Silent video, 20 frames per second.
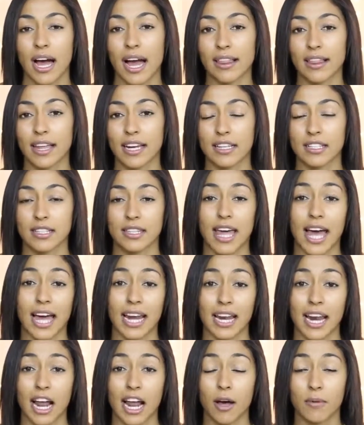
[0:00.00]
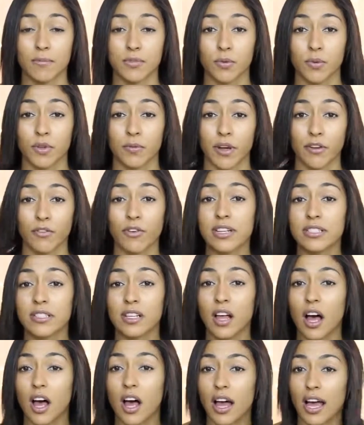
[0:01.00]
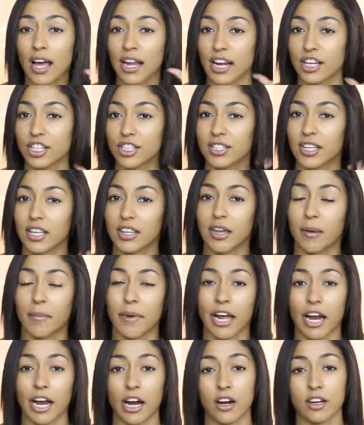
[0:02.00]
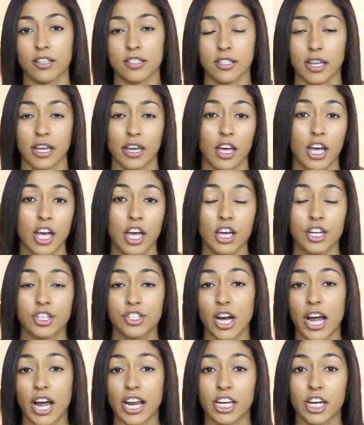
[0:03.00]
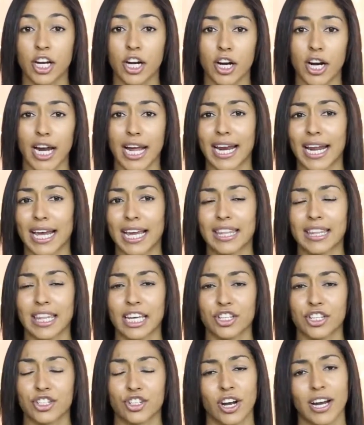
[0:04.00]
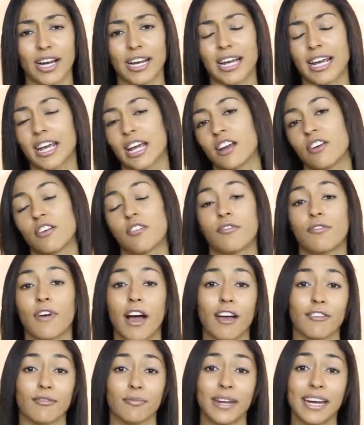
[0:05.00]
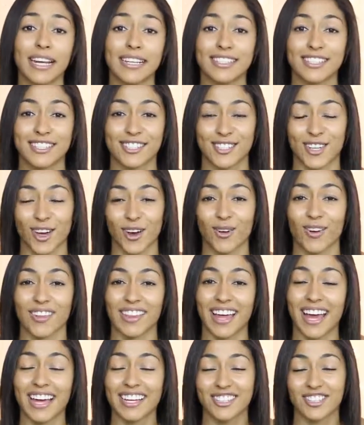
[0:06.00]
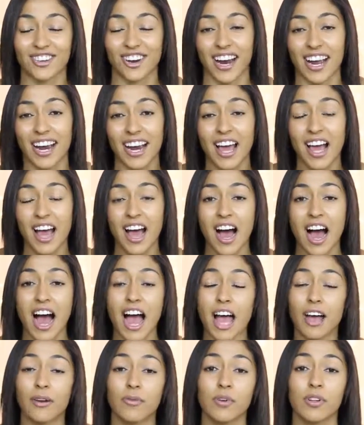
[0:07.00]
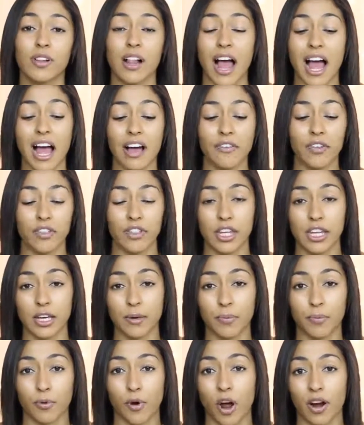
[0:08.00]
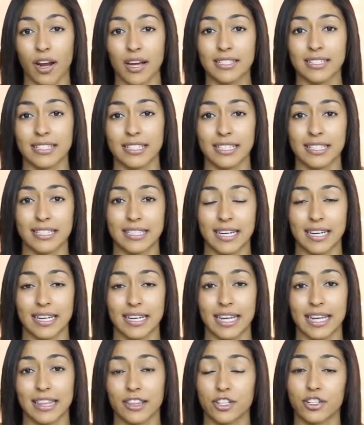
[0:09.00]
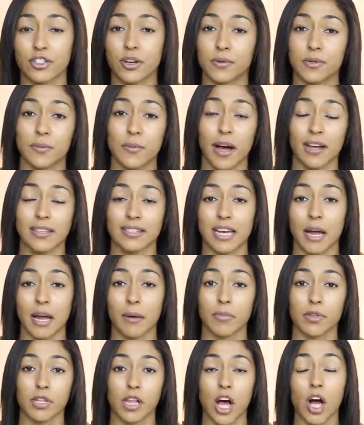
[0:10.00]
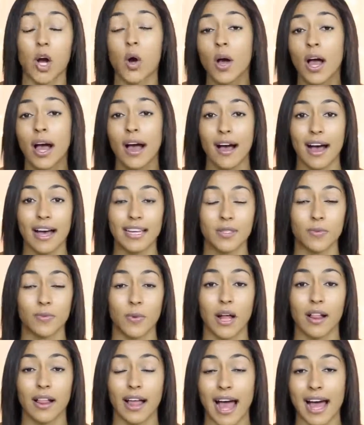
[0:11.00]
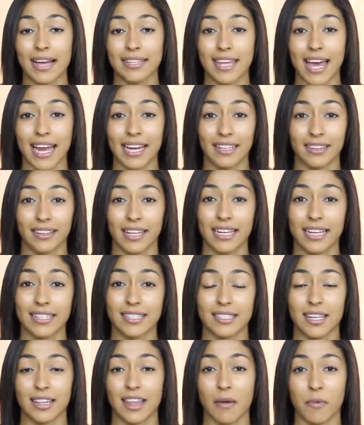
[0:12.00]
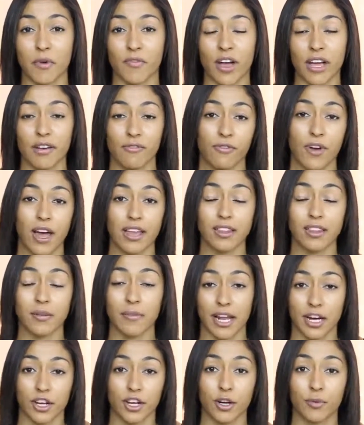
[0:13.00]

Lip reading: I like that it helped with my frizz a lot. And I just think that my hair is like shinier and I can like straighten it in 5 minutes, so that is great. I will have the products listed in the description box down below, as well as any links to them if I can find them at